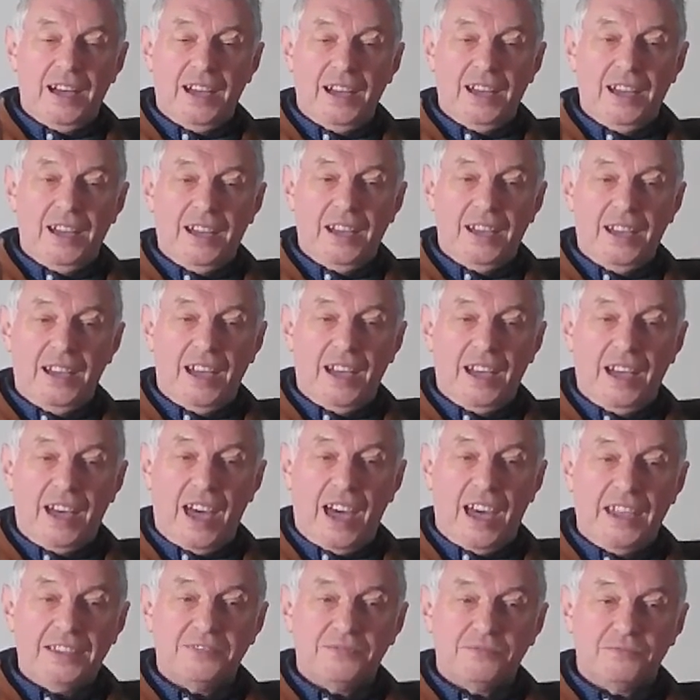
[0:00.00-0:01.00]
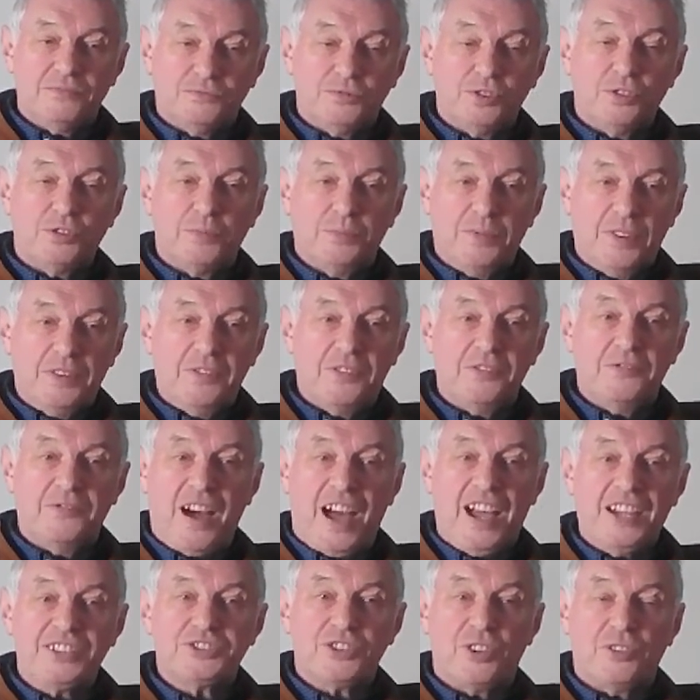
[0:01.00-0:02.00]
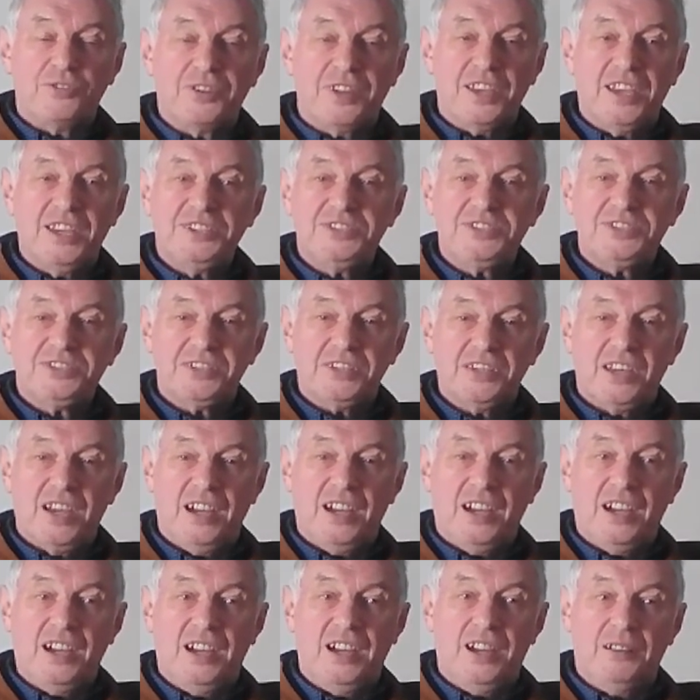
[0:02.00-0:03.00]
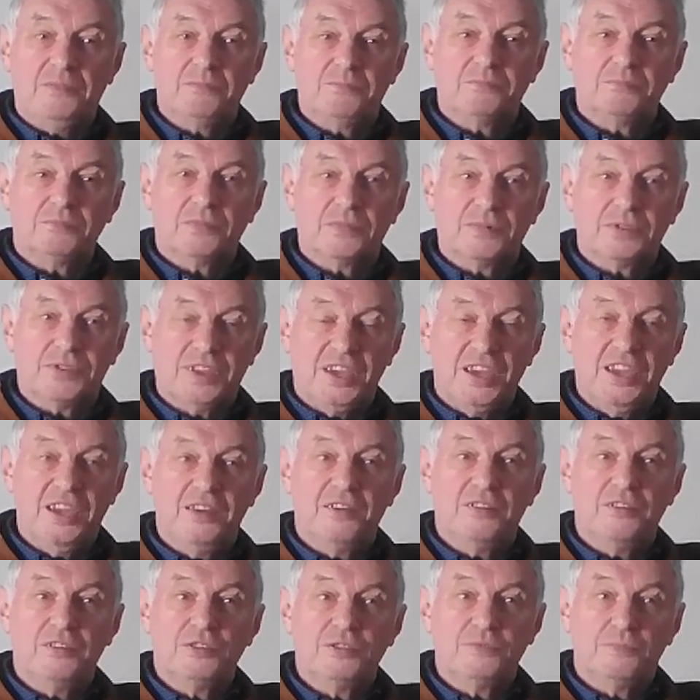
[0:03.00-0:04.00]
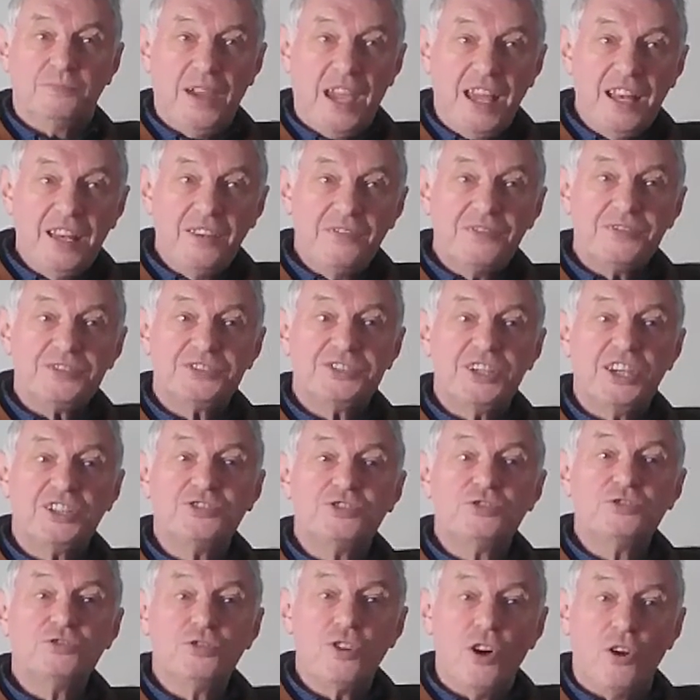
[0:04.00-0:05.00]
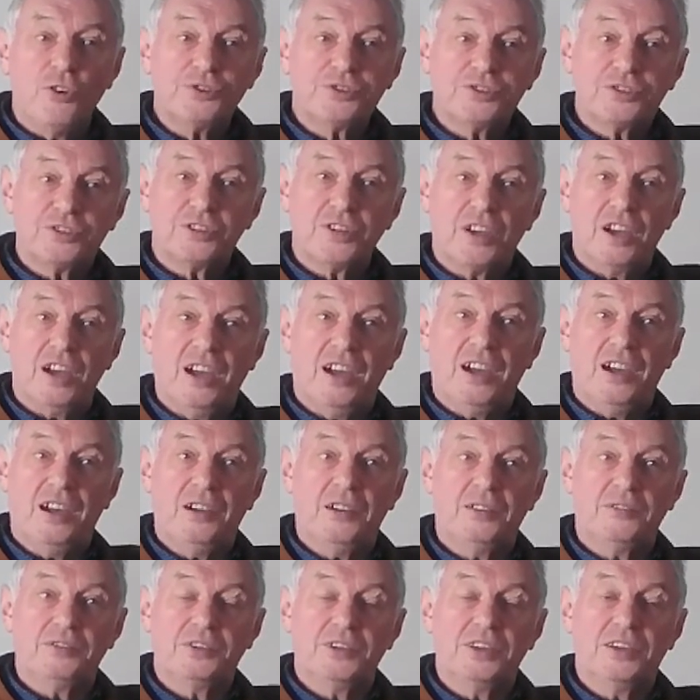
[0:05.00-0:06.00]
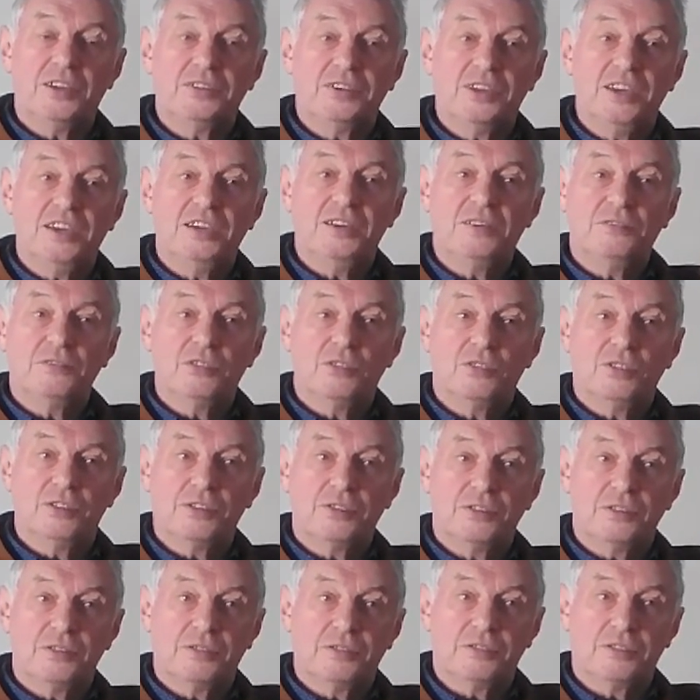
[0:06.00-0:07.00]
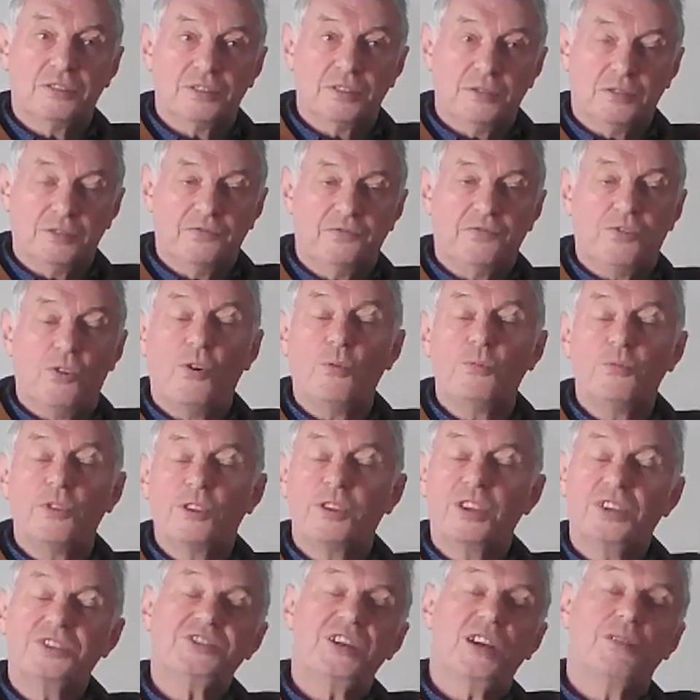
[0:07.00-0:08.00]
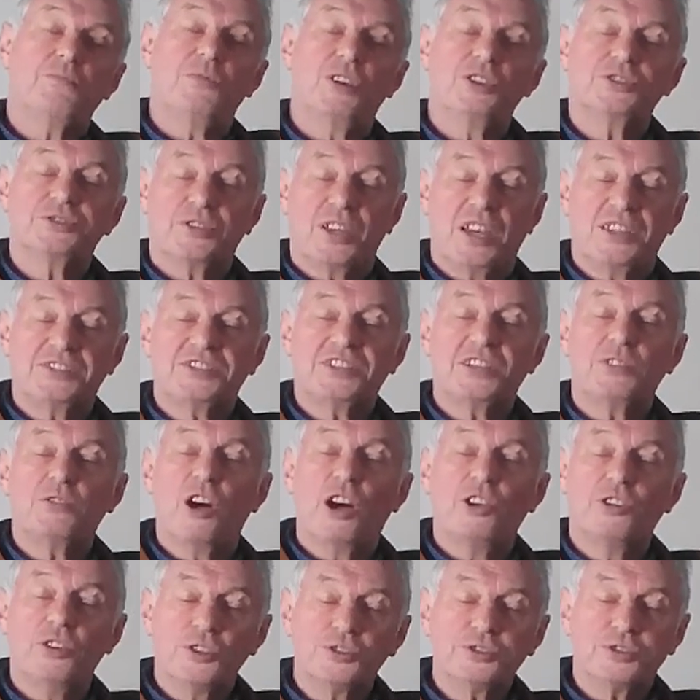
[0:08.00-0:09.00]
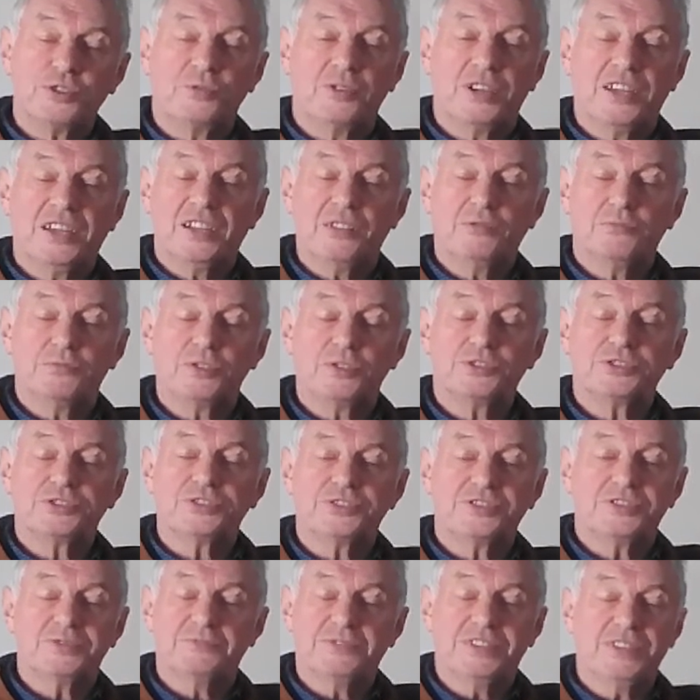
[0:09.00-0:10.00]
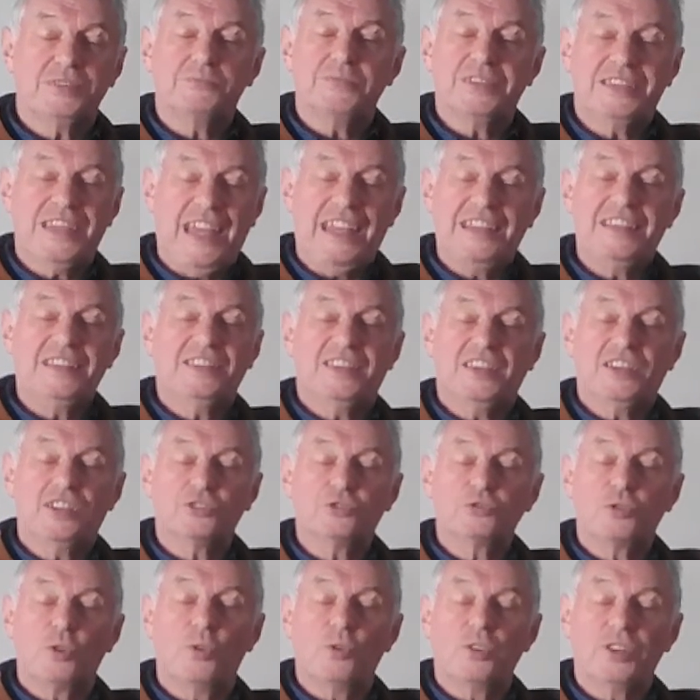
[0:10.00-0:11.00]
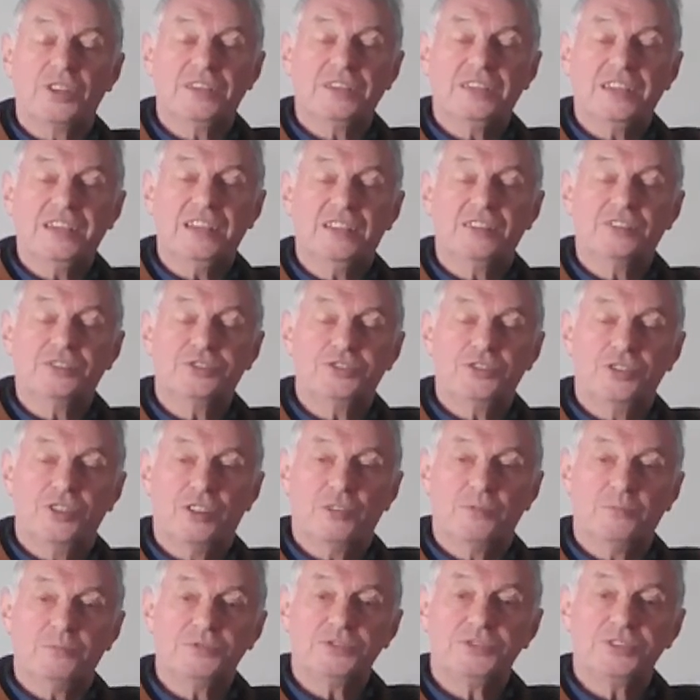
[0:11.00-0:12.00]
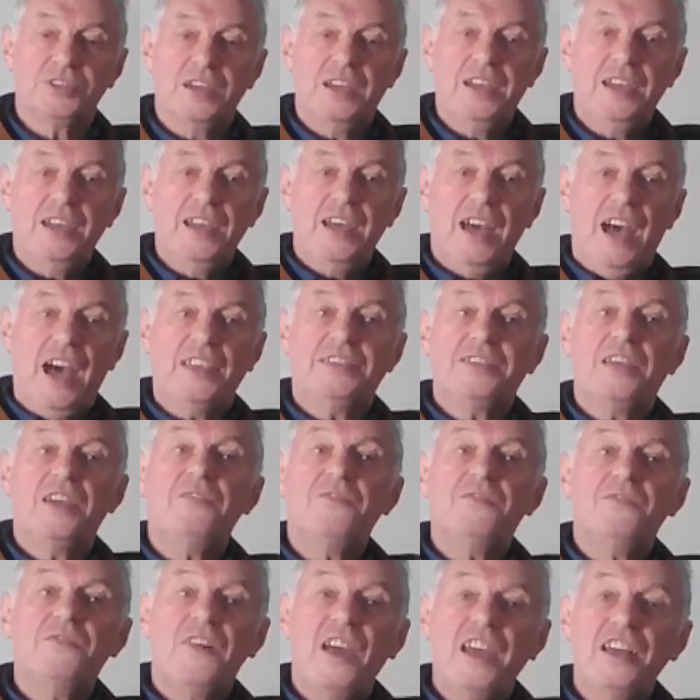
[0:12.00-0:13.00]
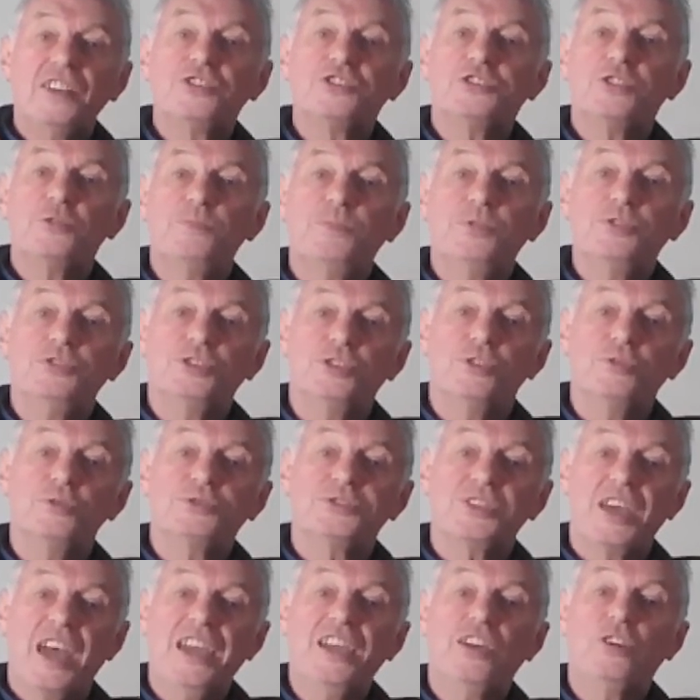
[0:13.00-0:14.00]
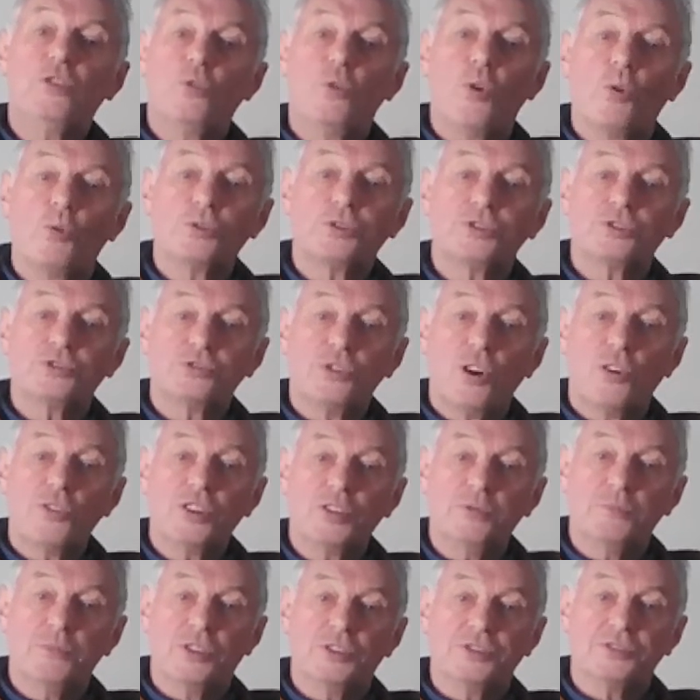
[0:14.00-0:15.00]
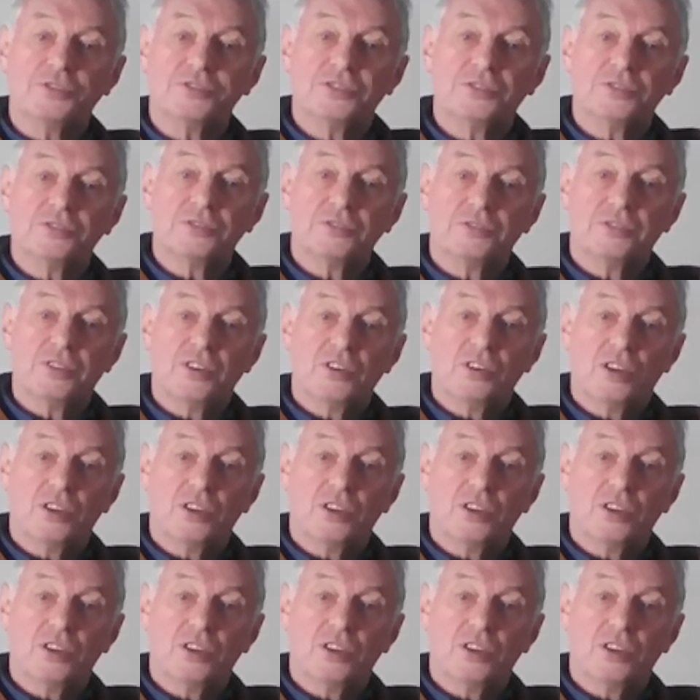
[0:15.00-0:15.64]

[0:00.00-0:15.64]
I took a bit of advice on this. The bailiffs did not, the form that they sent was as an uttering. Didn't mean anything at all in legal terms, and they failed to produce a court document,